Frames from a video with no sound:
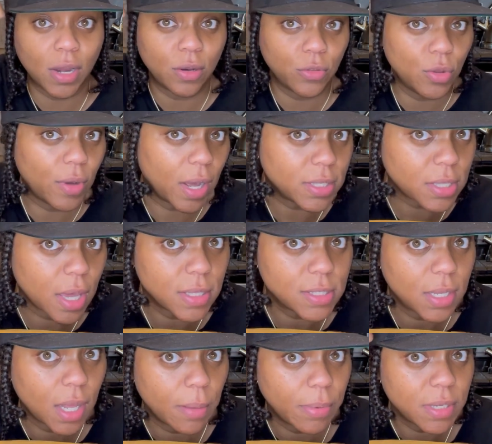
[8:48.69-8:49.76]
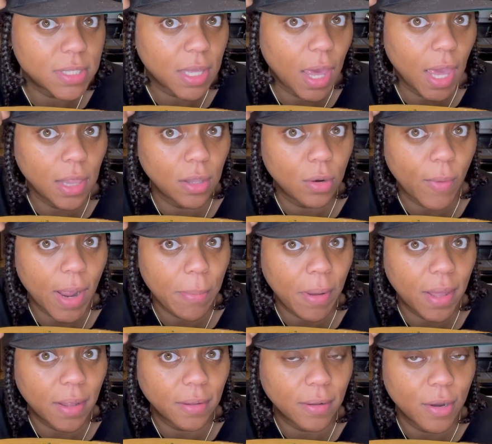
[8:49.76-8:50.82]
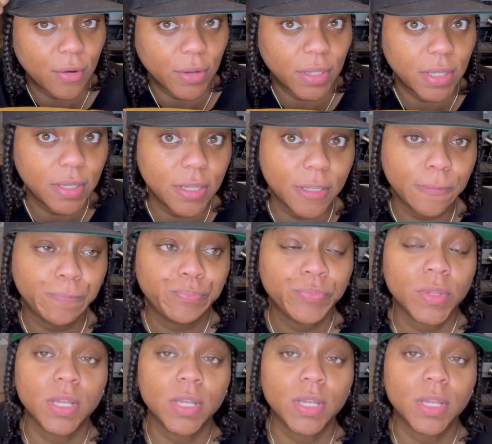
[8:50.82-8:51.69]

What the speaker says: You guys can't see that, but it's a halo right by under good.